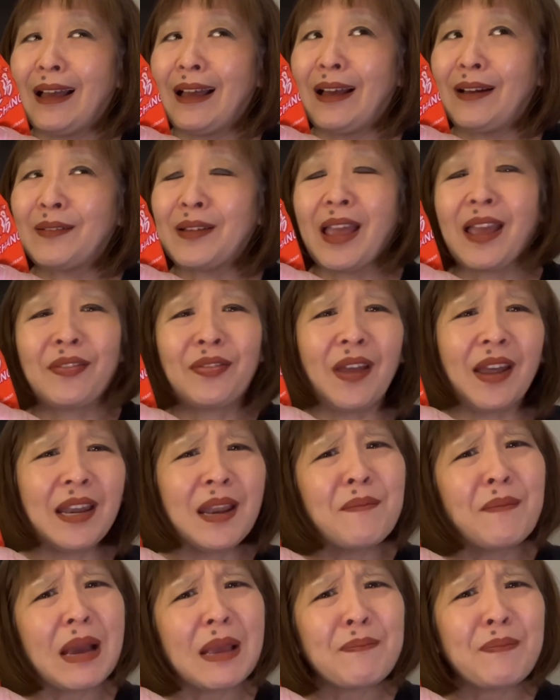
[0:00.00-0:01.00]
Okay, I thought
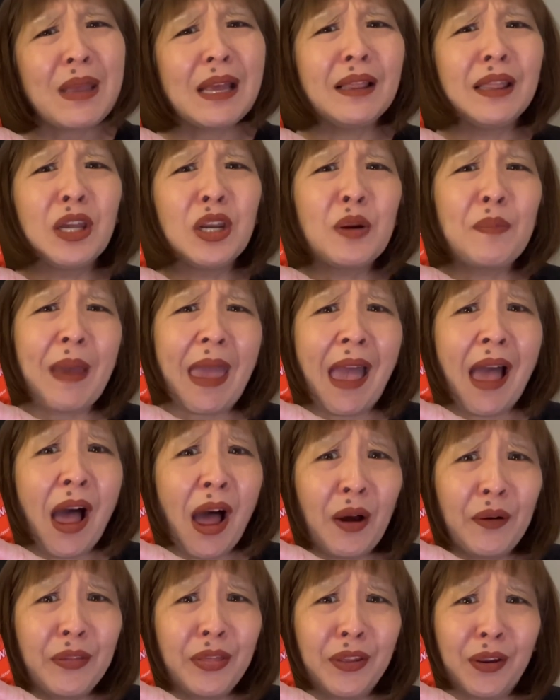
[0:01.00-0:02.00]
it might be a little bit
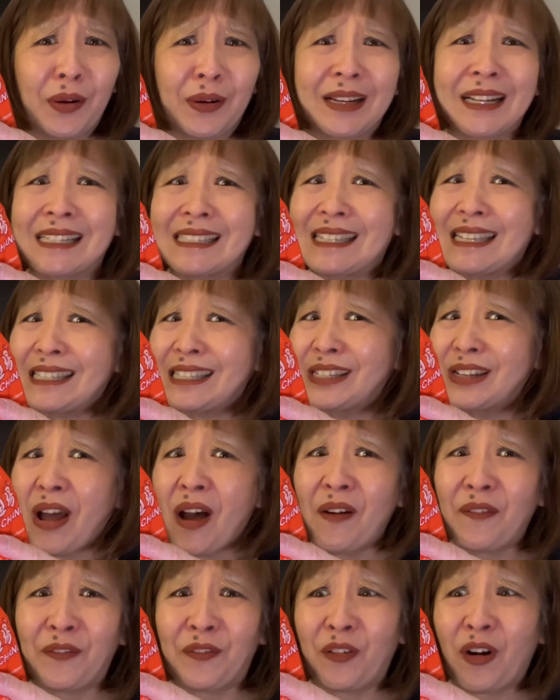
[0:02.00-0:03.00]
healthier because it's
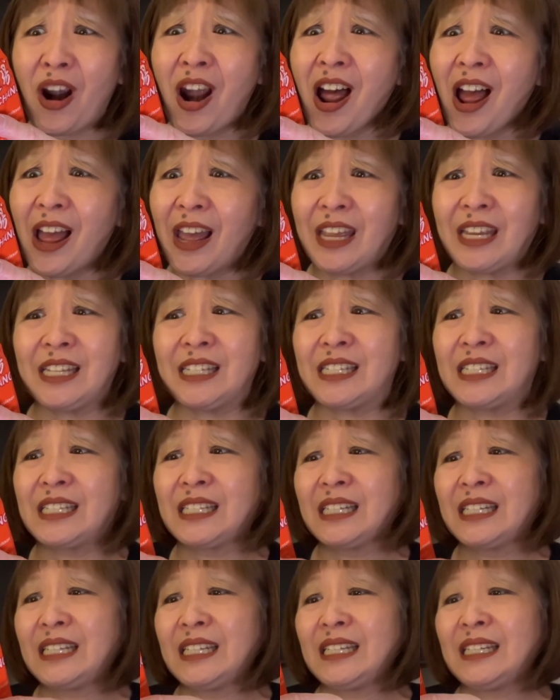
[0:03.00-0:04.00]
not fried.
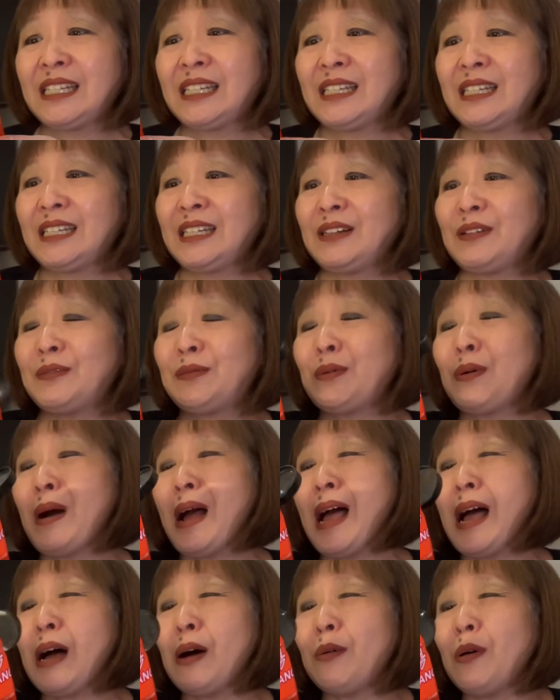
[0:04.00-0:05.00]

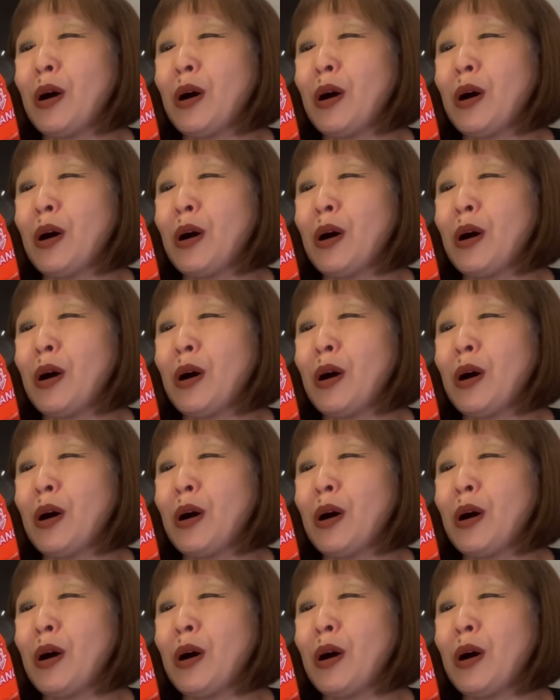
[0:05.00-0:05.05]
Wow,